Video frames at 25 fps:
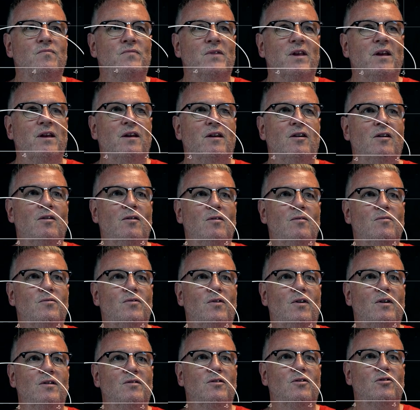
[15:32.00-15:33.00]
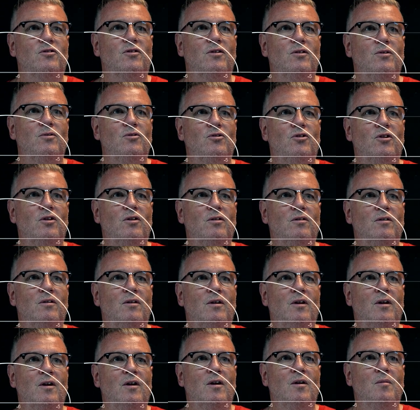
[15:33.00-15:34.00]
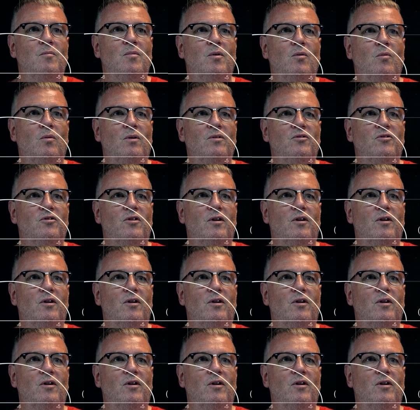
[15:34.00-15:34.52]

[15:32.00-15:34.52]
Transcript: It can't find the solution. But once